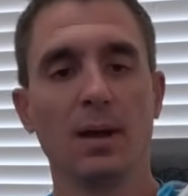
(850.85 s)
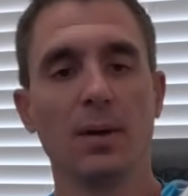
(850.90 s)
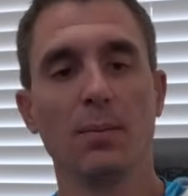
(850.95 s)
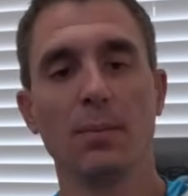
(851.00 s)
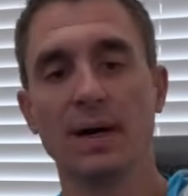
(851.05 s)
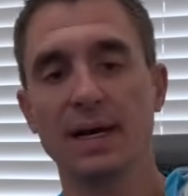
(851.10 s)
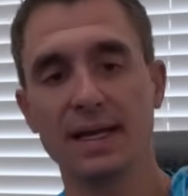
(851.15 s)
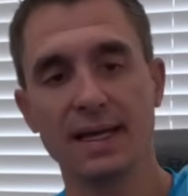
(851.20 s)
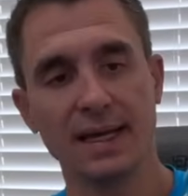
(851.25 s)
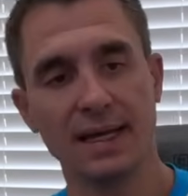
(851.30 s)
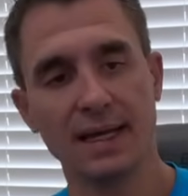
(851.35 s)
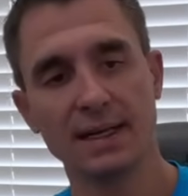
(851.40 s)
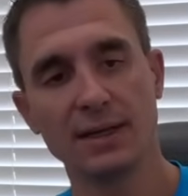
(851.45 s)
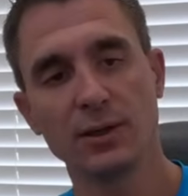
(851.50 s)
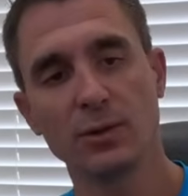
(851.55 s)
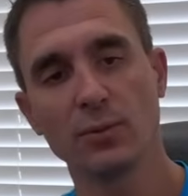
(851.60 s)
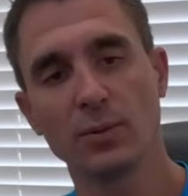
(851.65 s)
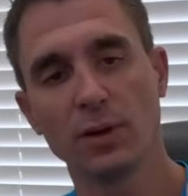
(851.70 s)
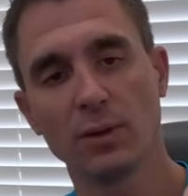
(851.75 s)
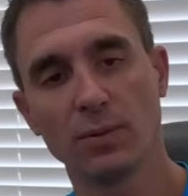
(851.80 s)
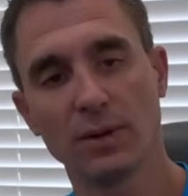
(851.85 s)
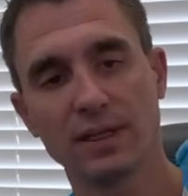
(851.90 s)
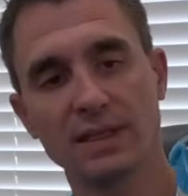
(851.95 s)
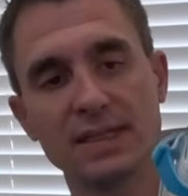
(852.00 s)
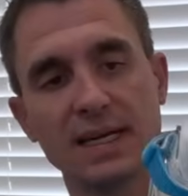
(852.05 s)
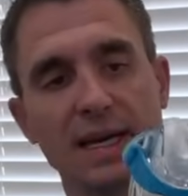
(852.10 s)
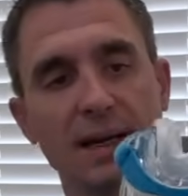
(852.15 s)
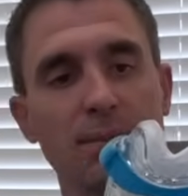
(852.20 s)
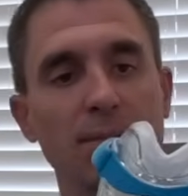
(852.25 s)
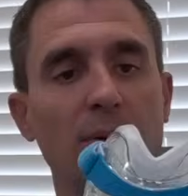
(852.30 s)
But again, you will wanna
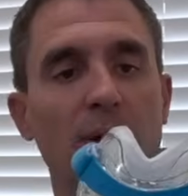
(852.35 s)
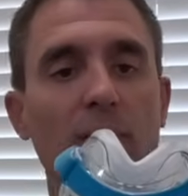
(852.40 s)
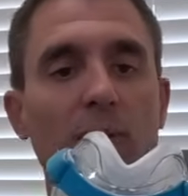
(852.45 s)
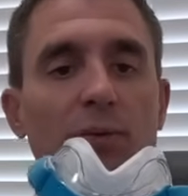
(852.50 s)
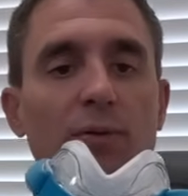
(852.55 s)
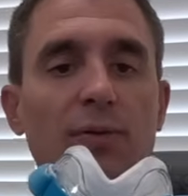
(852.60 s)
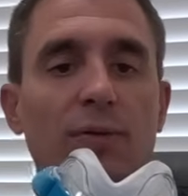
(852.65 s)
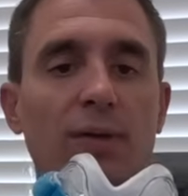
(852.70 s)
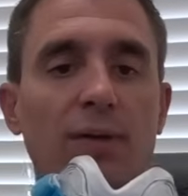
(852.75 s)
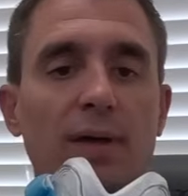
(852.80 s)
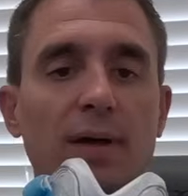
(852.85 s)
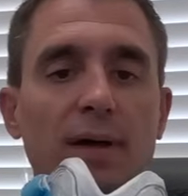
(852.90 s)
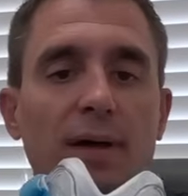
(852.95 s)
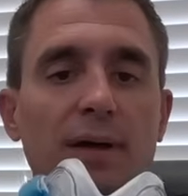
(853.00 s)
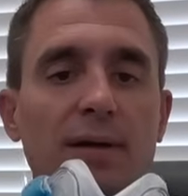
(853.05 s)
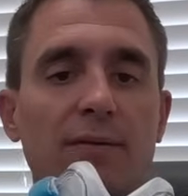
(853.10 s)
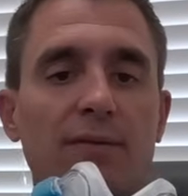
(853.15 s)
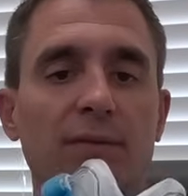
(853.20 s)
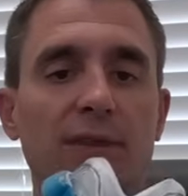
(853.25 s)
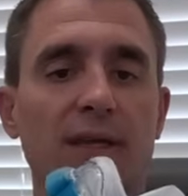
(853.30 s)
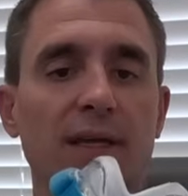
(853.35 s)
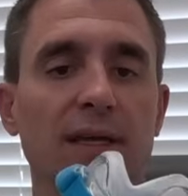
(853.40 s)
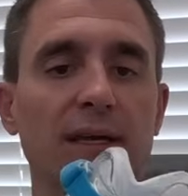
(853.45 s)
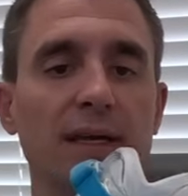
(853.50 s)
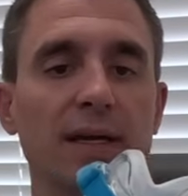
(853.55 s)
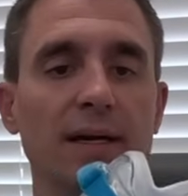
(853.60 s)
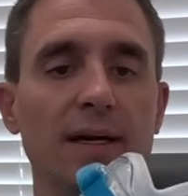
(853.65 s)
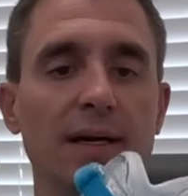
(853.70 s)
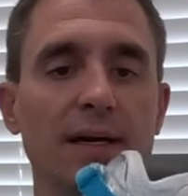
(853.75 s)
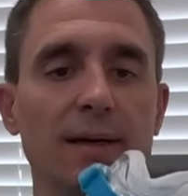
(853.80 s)
take both of
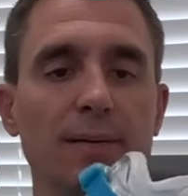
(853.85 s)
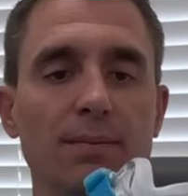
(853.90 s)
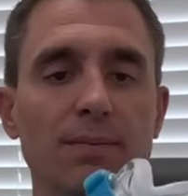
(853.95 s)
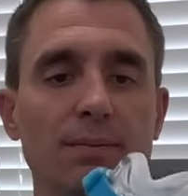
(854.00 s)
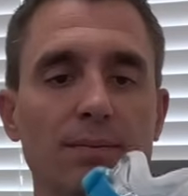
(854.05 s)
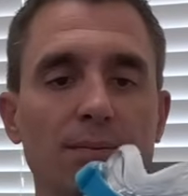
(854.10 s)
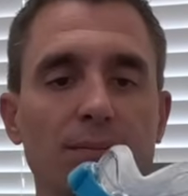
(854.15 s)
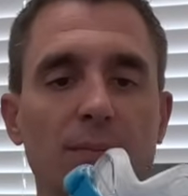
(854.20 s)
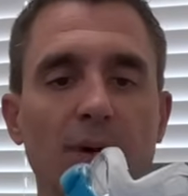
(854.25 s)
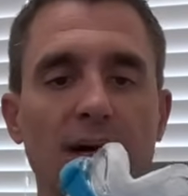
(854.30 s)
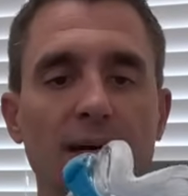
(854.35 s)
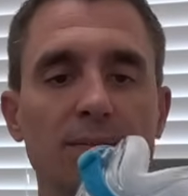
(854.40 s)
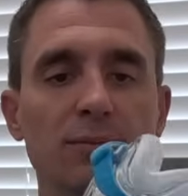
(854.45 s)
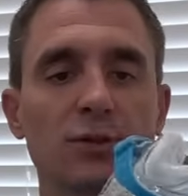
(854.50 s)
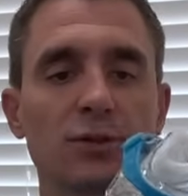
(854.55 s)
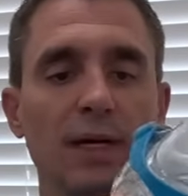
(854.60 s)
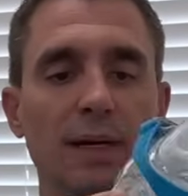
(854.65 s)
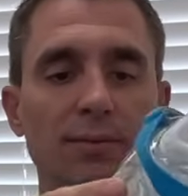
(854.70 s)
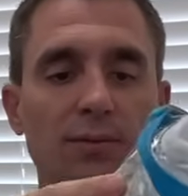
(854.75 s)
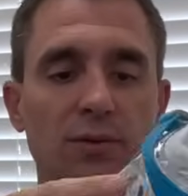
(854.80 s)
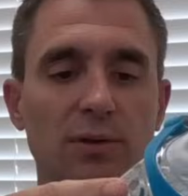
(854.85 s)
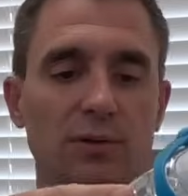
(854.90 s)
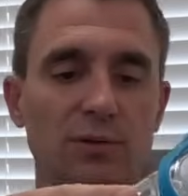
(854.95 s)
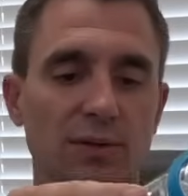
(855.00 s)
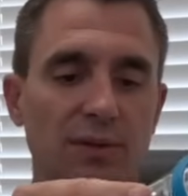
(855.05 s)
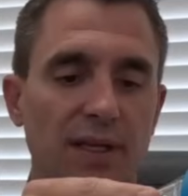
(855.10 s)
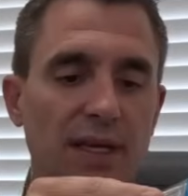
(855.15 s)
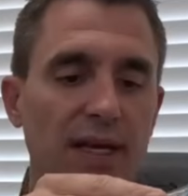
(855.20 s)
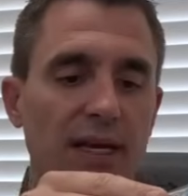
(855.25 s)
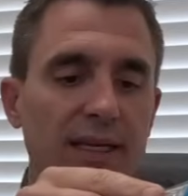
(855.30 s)
the bottom straps loose
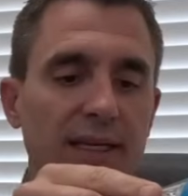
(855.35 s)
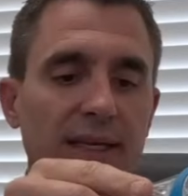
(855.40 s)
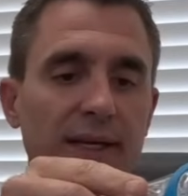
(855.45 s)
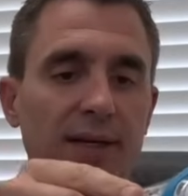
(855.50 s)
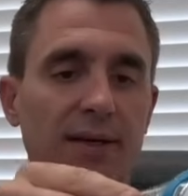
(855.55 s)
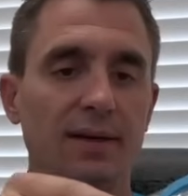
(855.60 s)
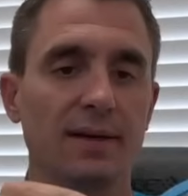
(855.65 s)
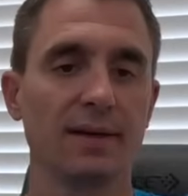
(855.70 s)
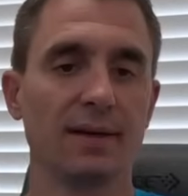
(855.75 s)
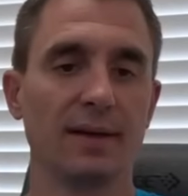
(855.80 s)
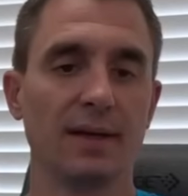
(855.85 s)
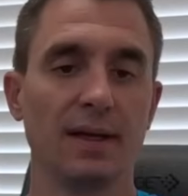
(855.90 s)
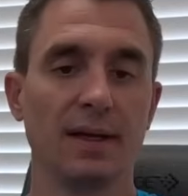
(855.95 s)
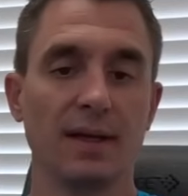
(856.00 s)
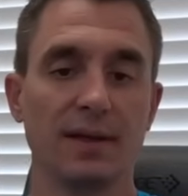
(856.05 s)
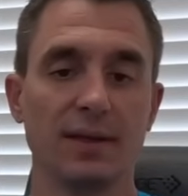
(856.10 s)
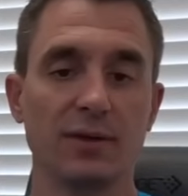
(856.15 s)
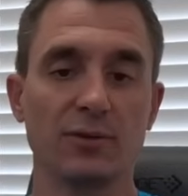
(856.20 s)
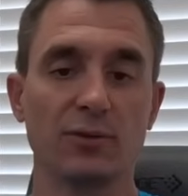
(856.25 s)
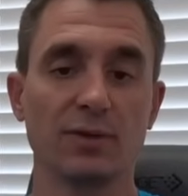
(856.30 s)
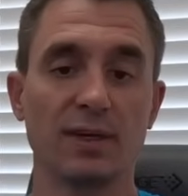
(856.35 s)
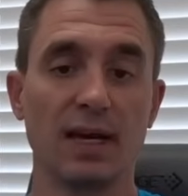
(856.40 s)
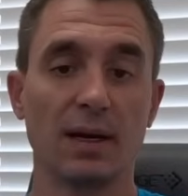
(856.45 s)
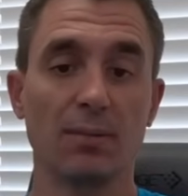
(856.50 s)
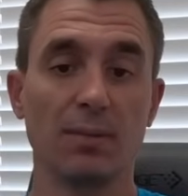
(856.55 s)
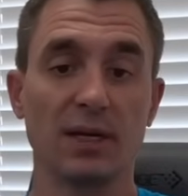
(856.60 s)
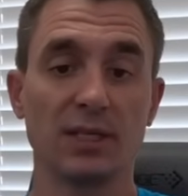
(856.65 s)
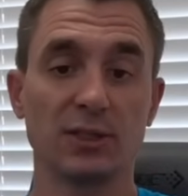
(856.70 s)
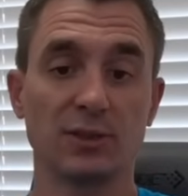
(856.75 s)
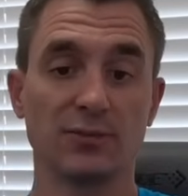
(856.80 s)
on the headgear. This one's got a
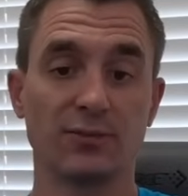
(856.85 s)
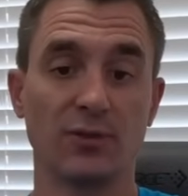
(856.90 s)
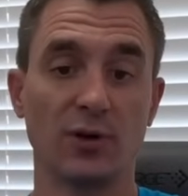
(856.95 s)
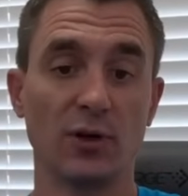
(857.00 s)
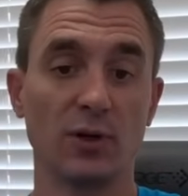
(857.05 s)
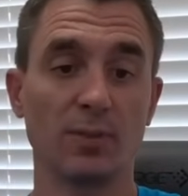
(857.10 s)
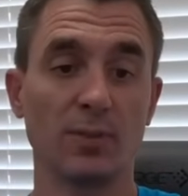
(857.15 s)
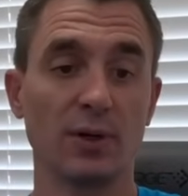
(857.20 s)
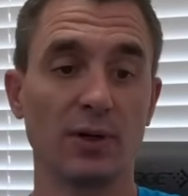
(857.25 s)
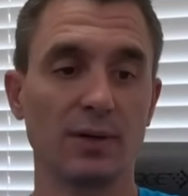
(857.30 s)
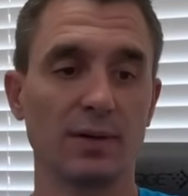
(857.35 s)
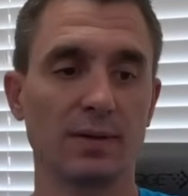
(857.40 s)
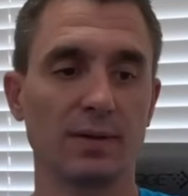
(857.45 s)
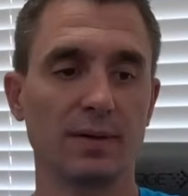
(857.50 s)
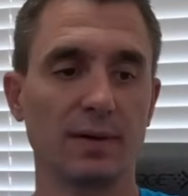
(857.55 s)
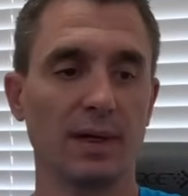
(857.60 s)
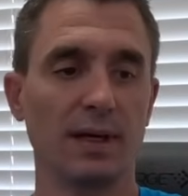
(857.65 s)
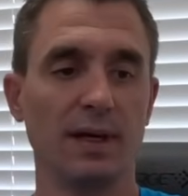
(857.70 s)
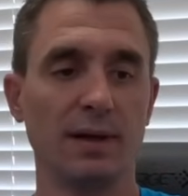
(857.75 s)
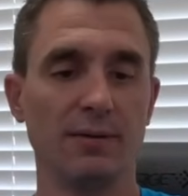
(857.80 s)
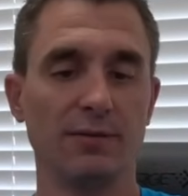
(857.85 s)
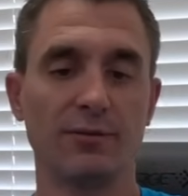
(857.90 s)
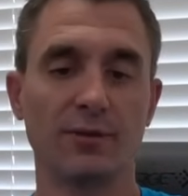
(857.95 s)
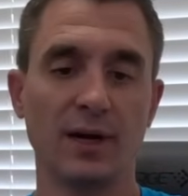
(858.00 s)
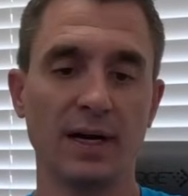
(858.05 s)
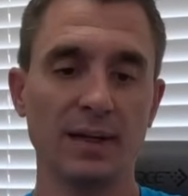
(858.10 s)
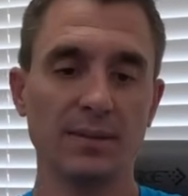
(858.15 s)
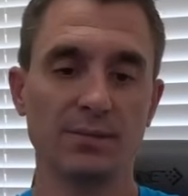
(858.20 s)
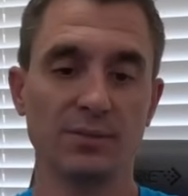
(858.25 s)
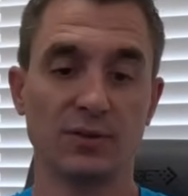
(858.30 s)
much firmer
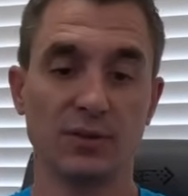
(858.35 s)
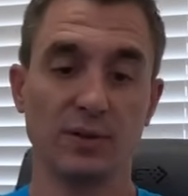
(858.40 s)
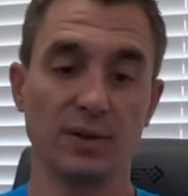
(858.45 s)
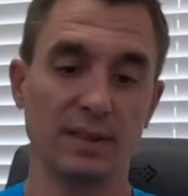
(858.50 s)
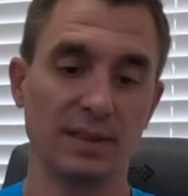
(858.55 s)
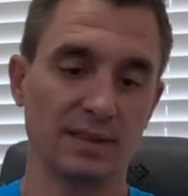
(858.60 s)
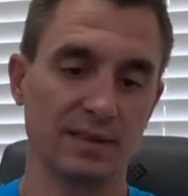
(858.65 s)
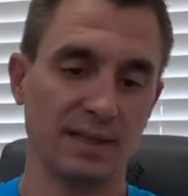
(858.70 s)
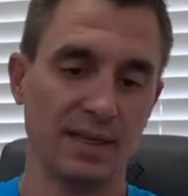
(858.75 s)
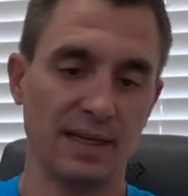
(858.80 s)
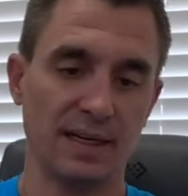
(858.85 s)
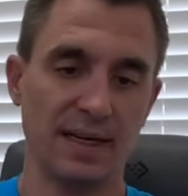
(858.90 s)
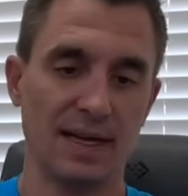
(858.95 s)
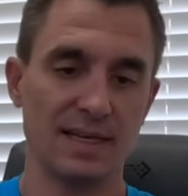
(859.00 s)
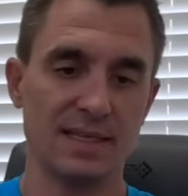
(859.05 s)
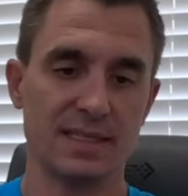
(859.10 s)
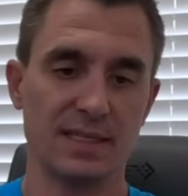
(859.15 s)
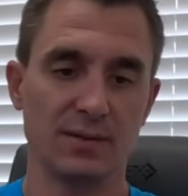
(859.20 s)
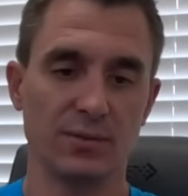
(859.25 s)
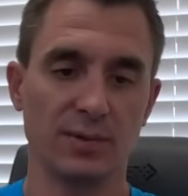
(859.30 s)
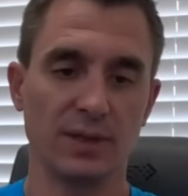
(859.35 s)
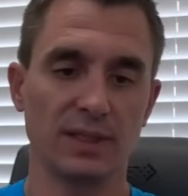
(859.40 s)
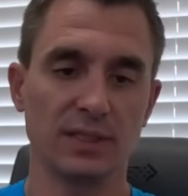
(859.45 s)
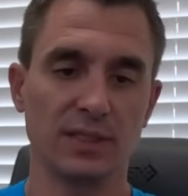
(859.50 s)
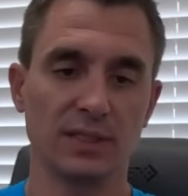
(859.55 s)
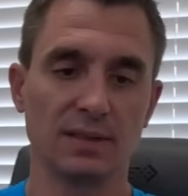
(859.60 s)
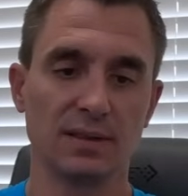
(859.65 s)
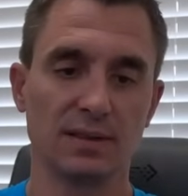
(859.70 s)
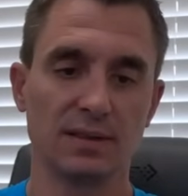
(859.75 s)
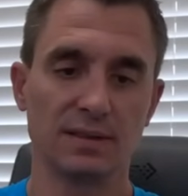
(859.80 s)
frame, so it is kind of nice and
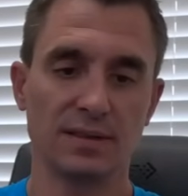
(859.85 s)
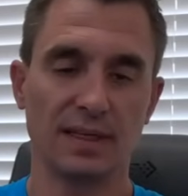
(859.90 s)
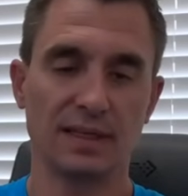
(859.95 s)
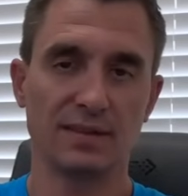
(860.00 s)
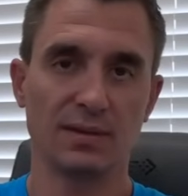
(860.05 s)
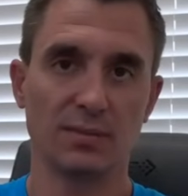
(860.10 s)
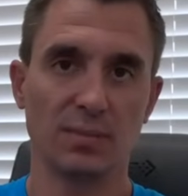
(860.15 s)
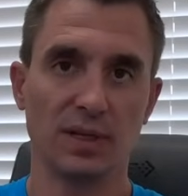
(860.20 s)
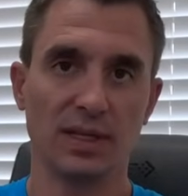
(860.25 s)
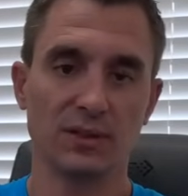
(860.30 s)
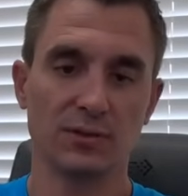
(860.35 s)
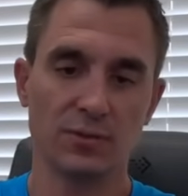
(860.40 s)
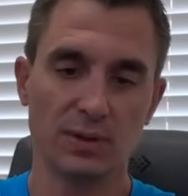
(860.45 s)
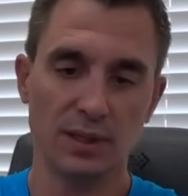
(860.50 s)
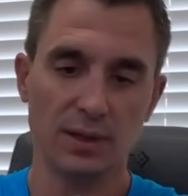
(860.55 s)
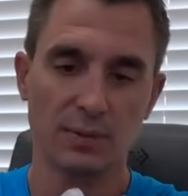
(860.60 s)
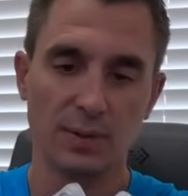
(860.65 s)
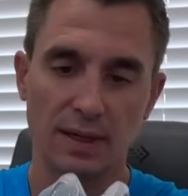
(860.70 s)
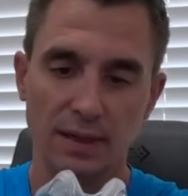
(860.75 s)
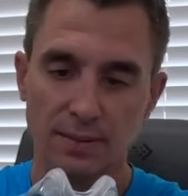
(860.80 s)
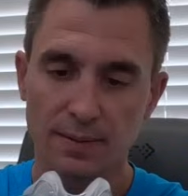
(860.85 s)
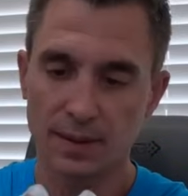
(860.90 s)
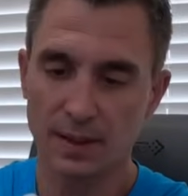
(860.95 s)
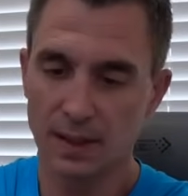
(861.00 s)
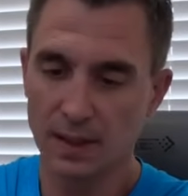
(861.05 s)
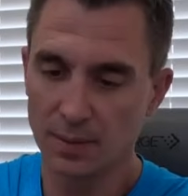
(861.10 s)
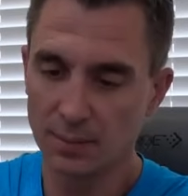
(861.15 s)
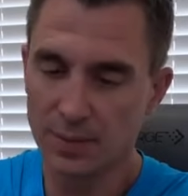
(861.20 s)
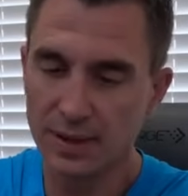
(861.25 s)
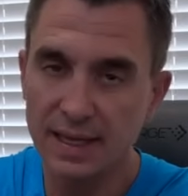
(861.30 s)
rigid, stays in place really well.
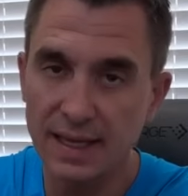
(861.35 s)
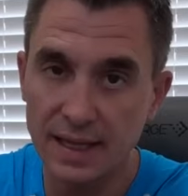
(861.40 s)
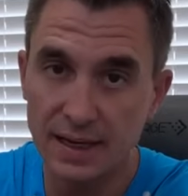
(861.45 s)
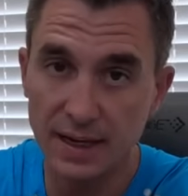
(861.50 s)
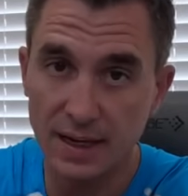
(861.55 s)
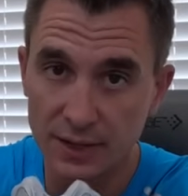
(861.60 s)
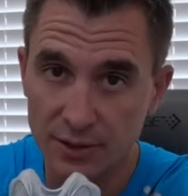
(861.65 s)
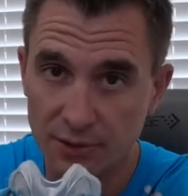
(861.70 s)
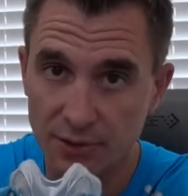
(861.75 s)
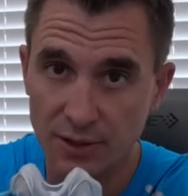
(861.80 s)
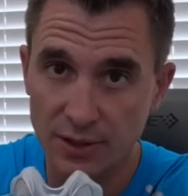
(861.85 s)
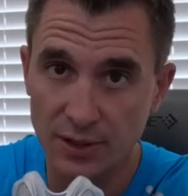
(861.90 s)
But again, under the